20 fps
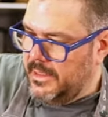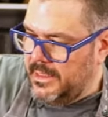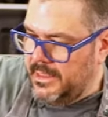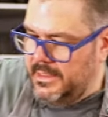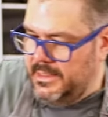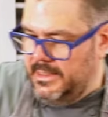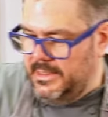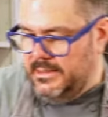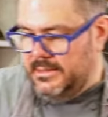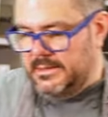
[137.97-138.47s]

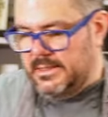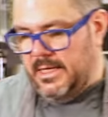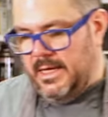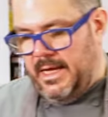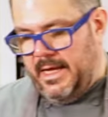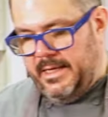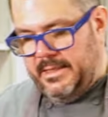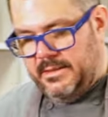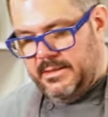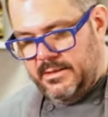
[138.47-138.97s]
It is
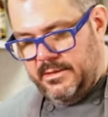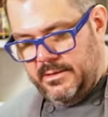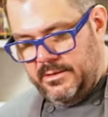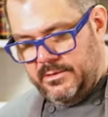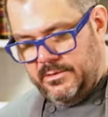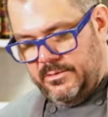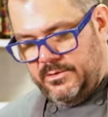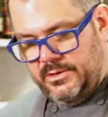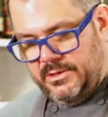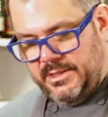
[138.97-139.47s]
hot,
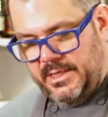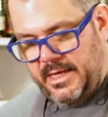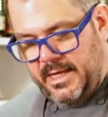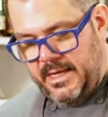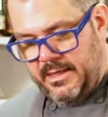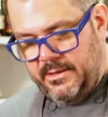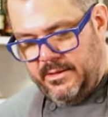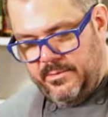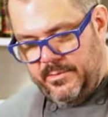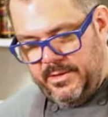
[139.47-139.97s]
so we're just gonna
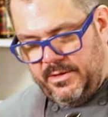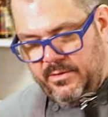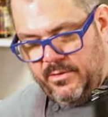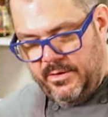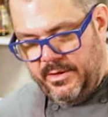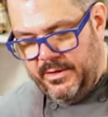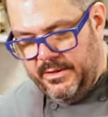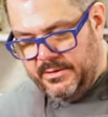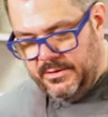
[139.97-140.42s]
add a little bit of oil